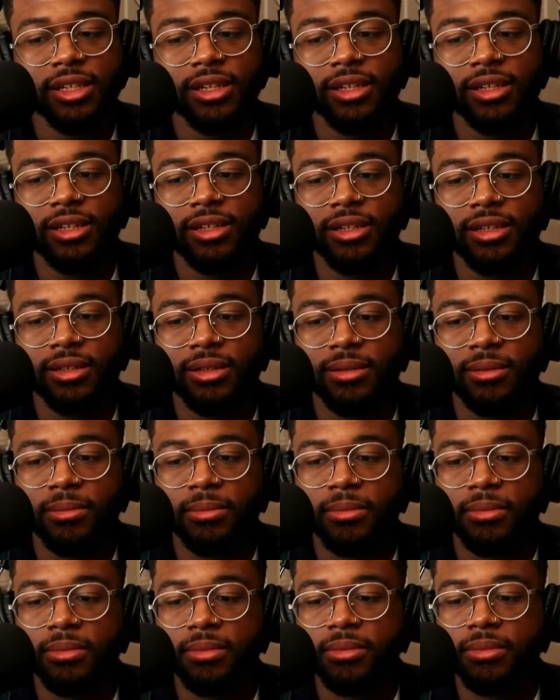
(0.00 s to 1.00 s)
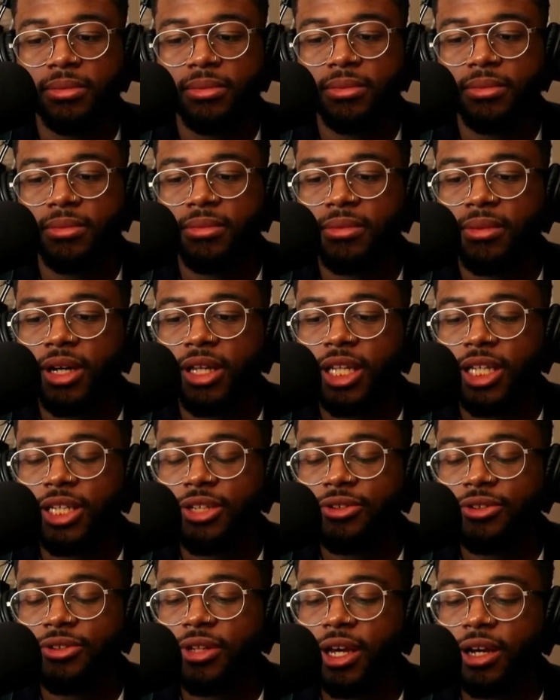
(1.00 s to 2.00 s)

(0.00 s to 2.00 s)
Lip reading: I'll let you do the